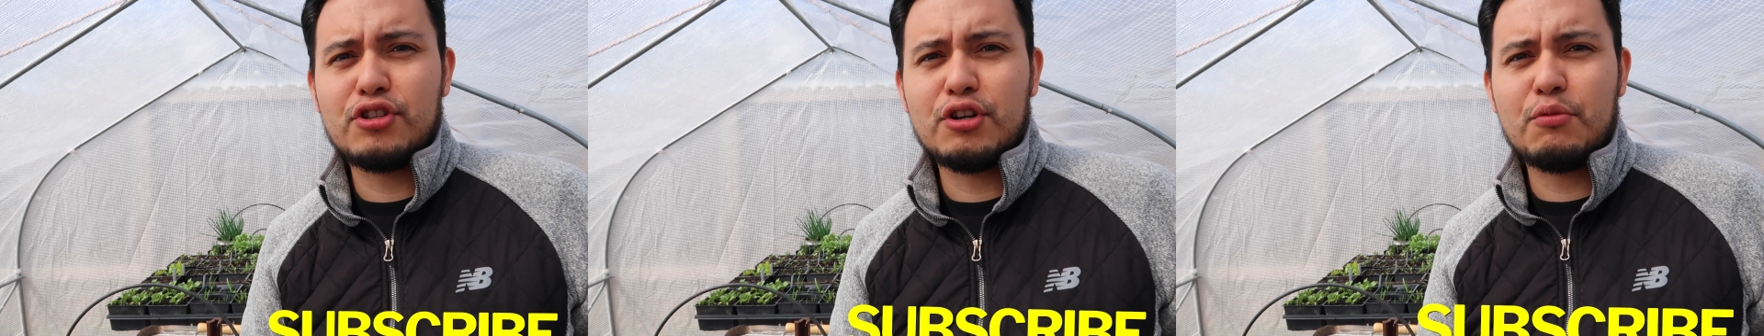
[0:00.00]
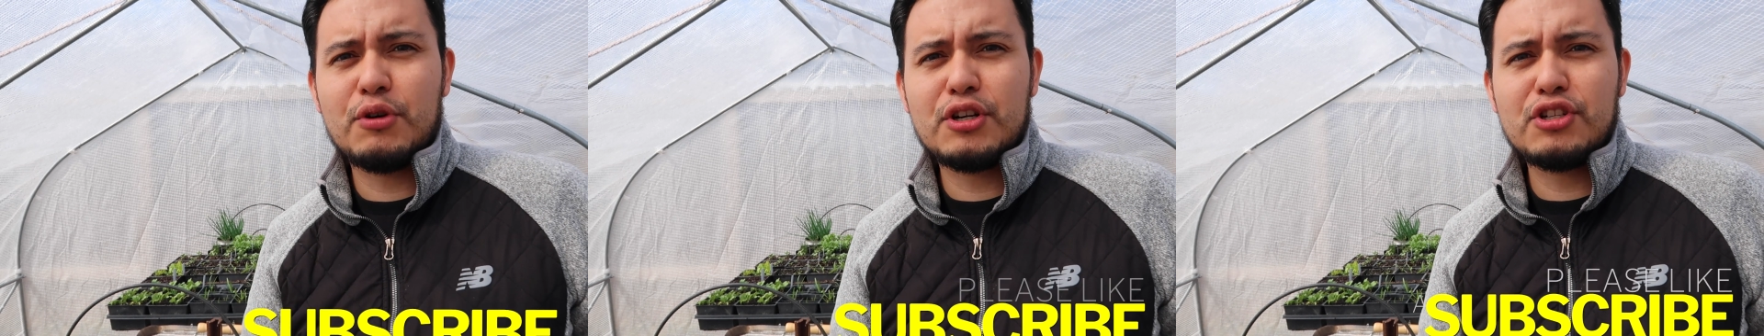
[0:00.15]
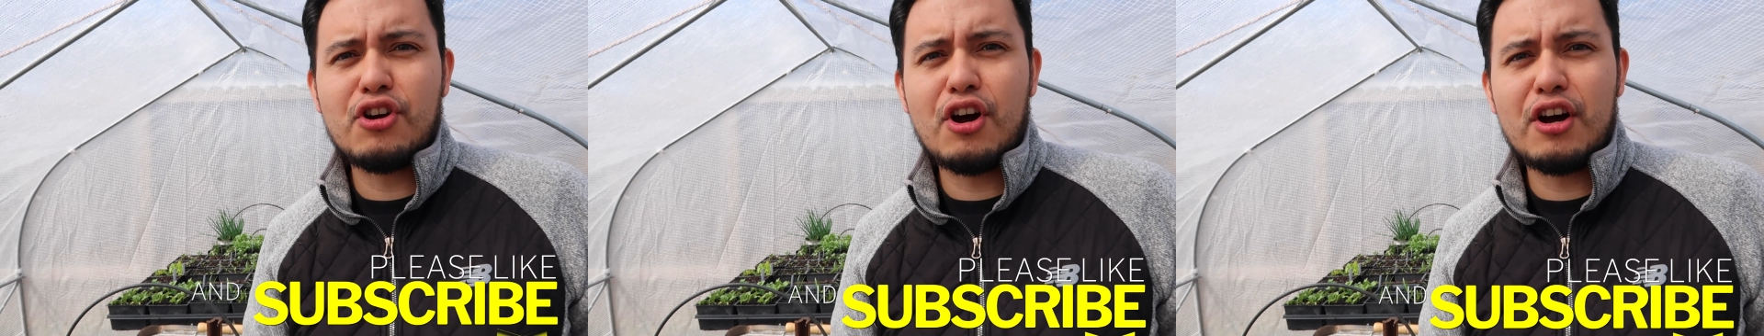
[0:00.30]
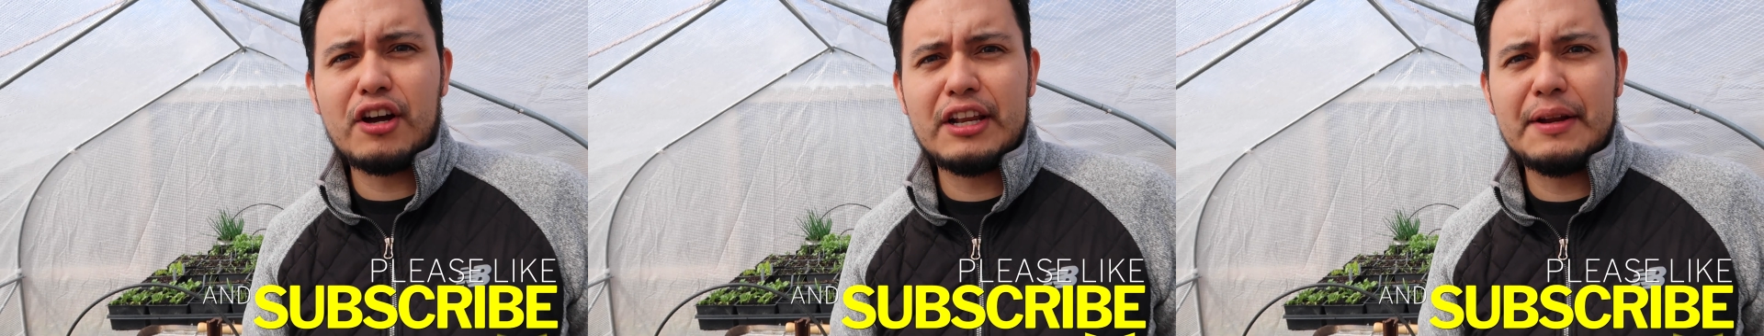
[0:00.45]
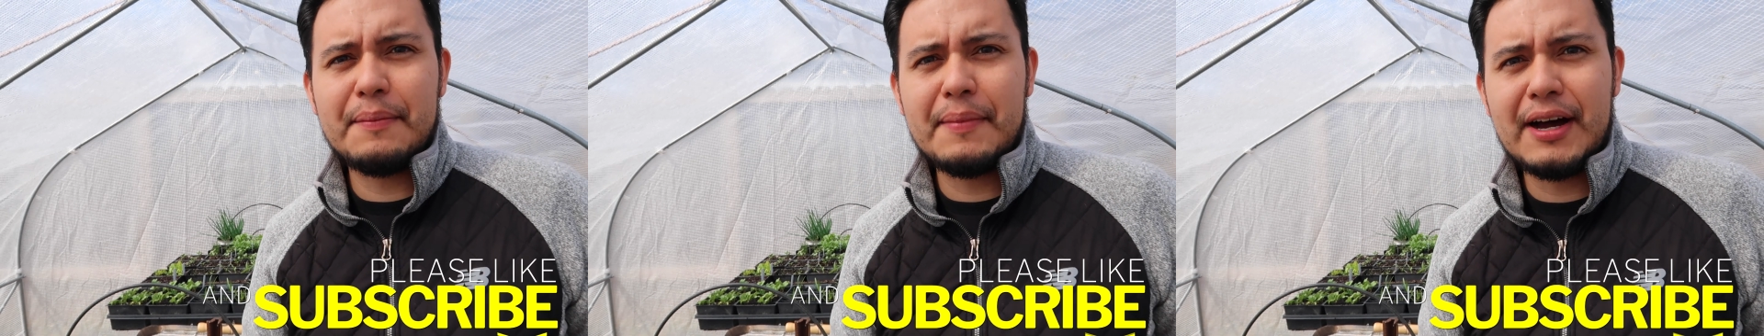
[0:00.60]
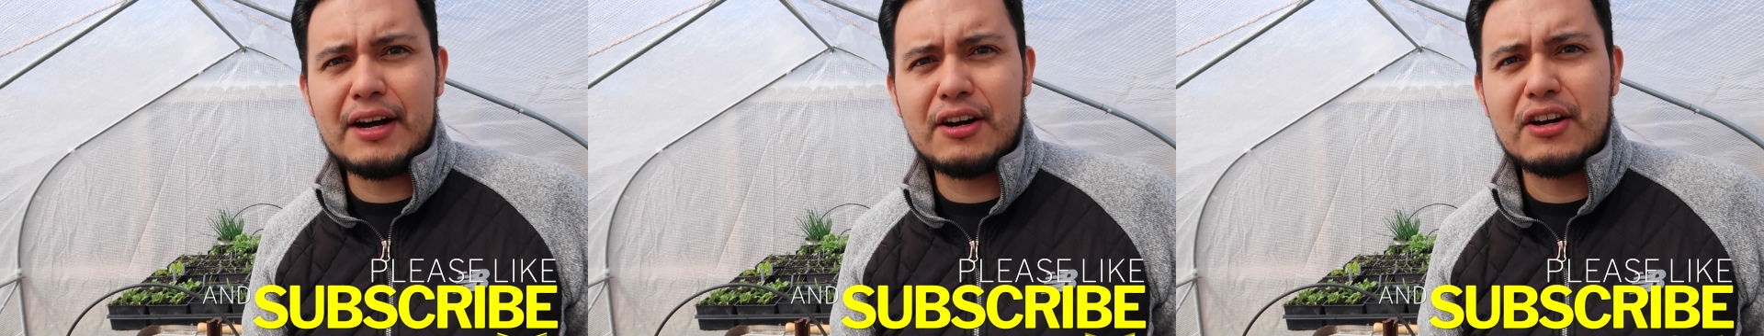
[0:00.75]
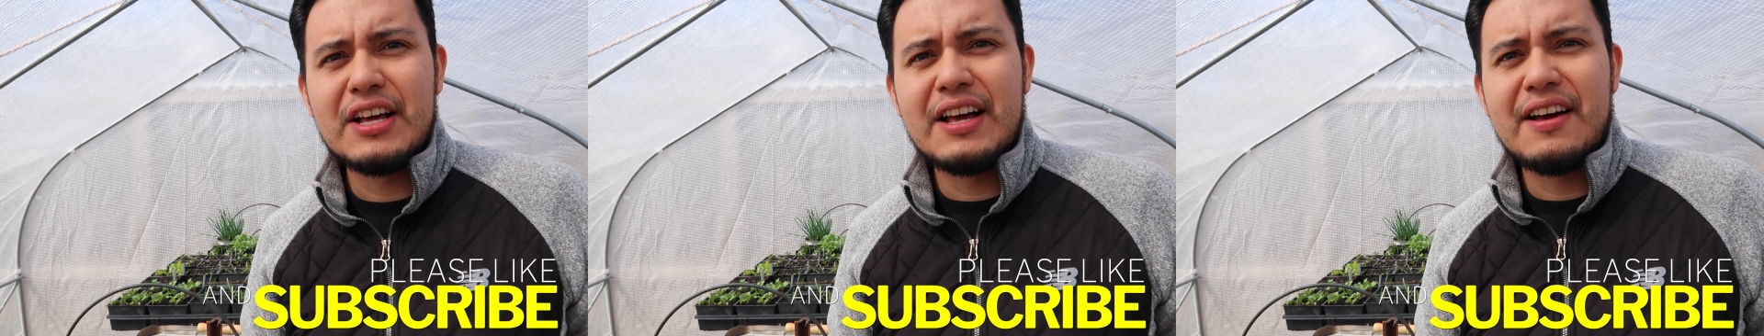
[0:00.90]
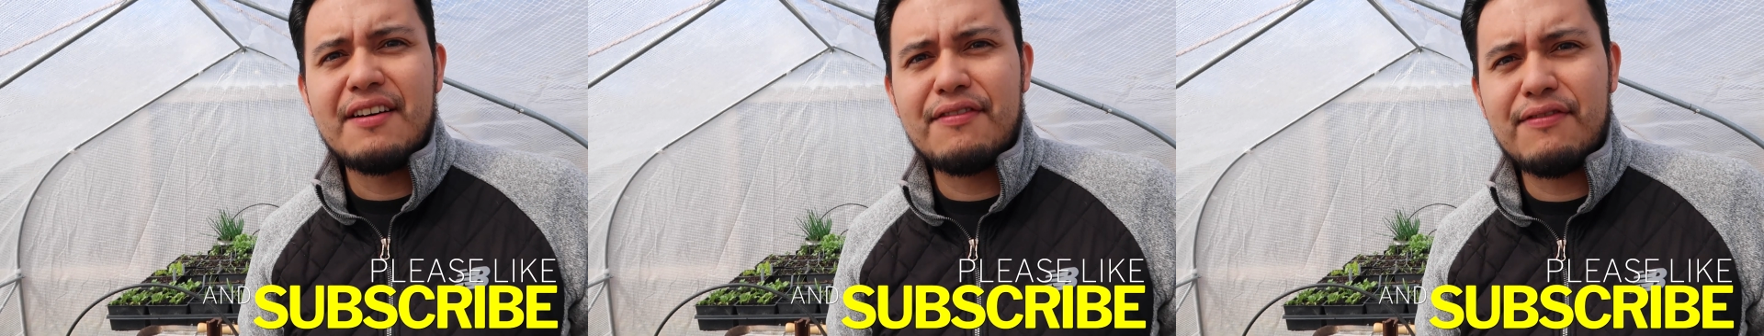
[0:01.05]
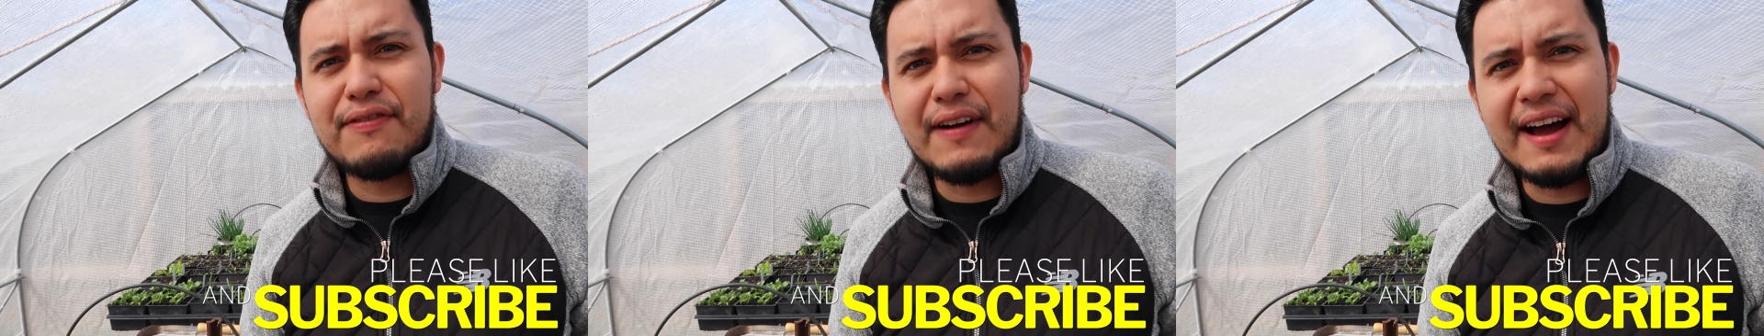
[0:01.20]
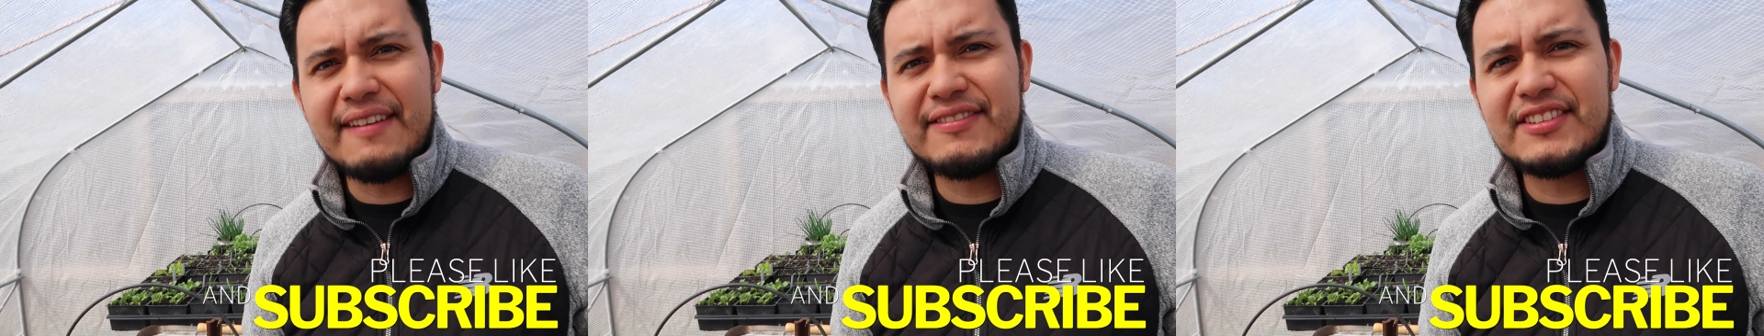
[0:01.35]
So we're talking about
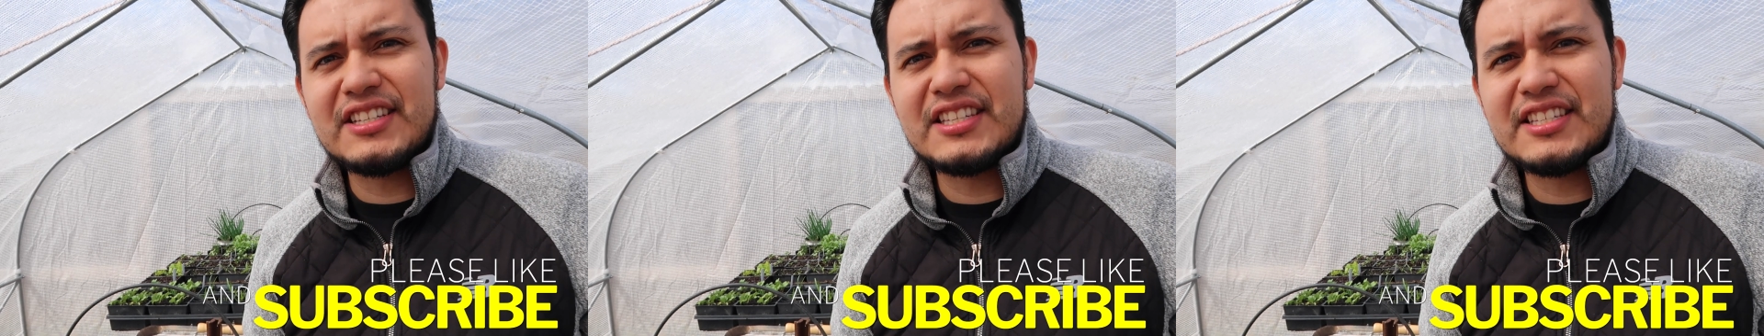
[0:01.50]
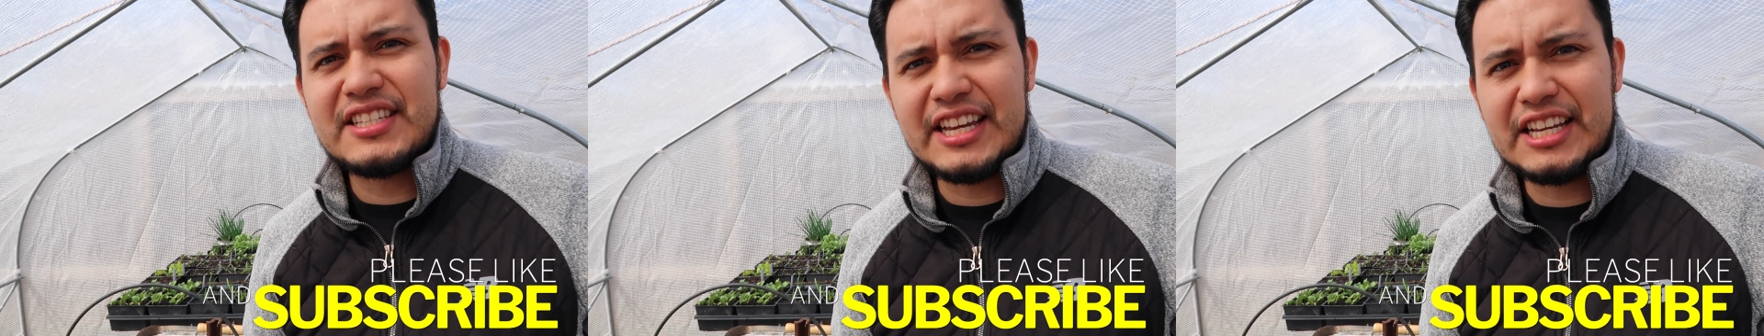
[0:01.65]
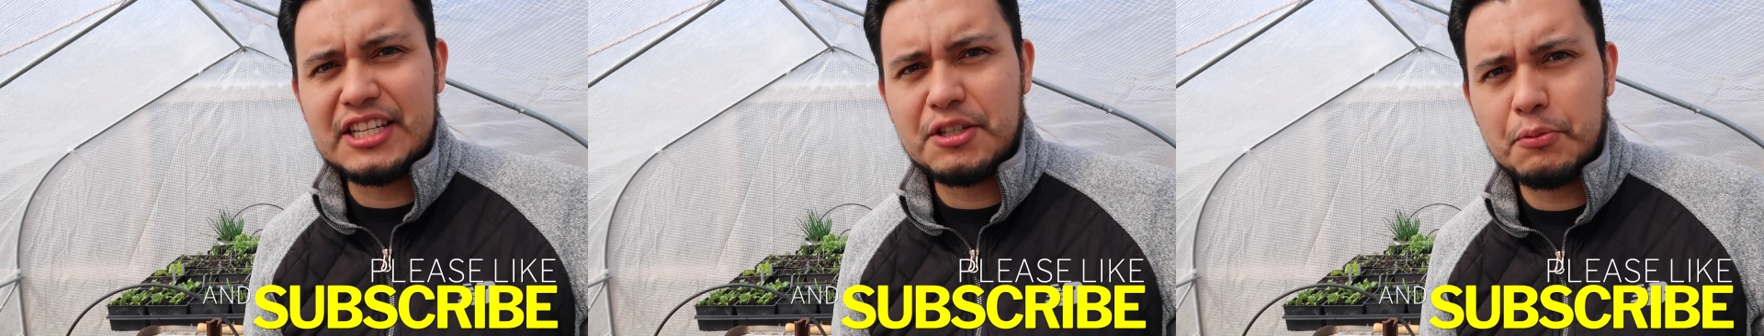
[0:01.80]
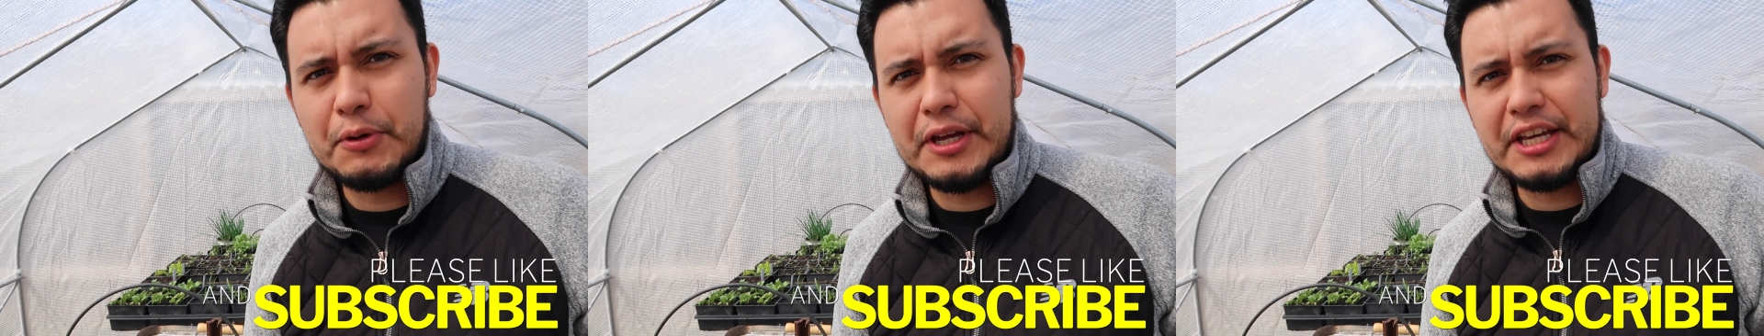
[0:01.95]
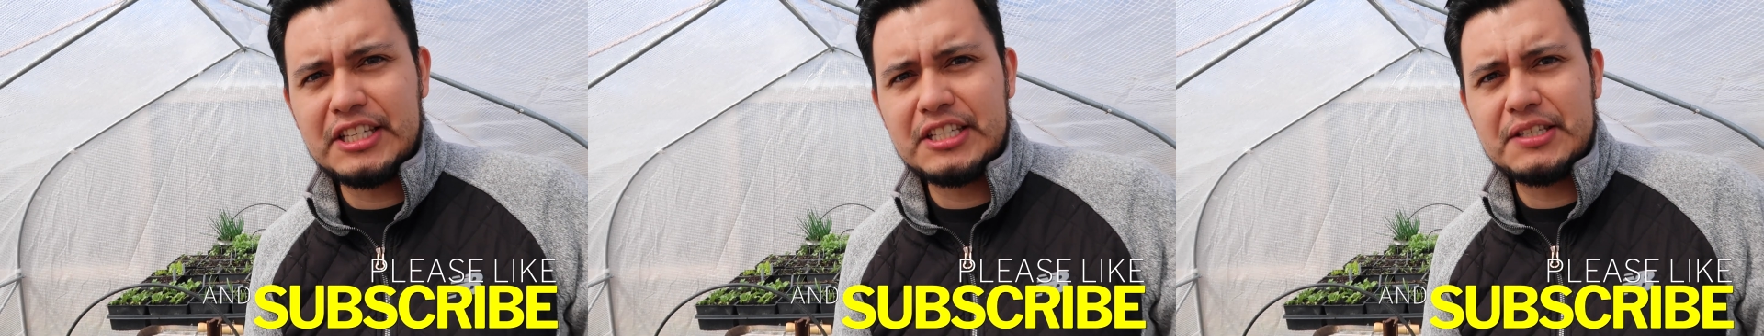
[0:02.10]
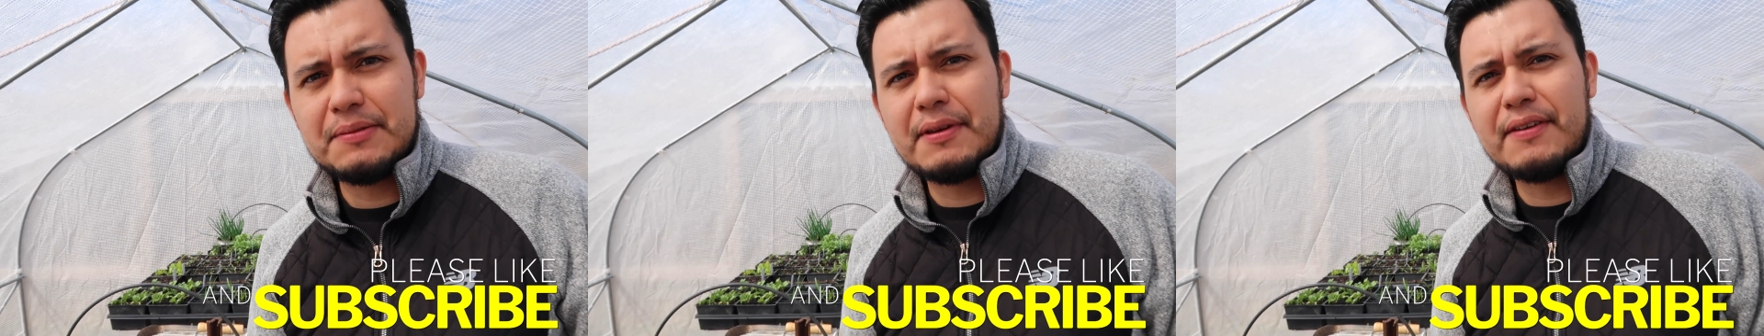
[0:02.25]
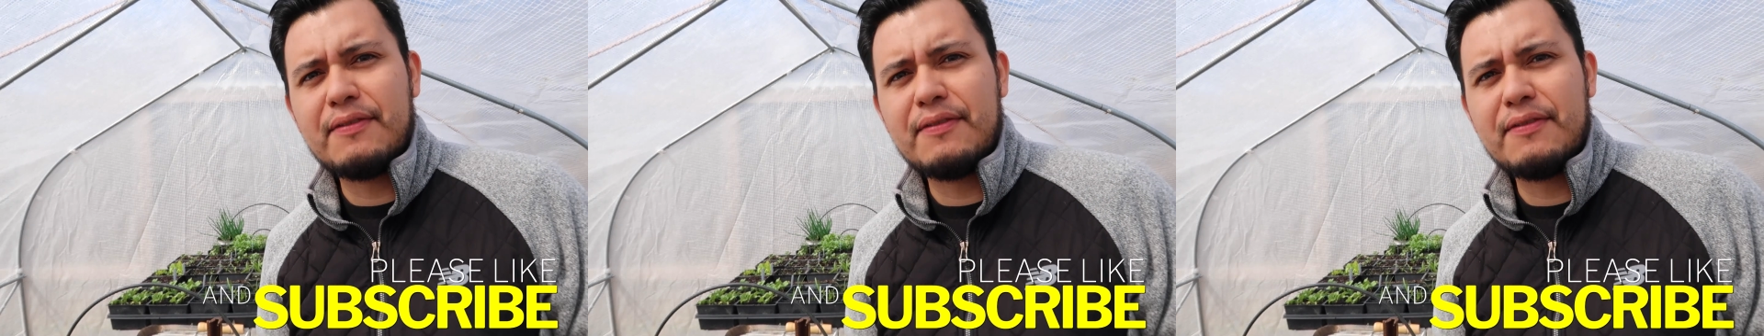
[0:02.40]
5 to 6 weeks